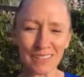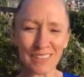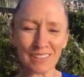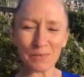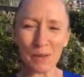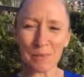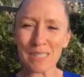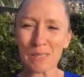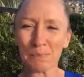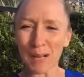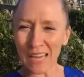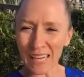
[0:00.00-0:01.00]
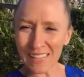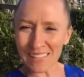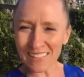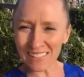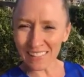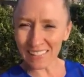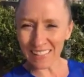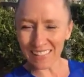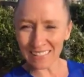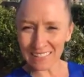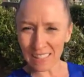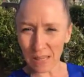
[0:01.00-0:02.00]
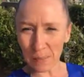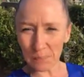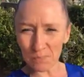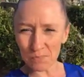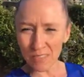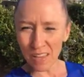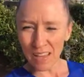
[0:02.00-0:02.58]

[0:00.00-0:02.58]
and women's bodies, and um,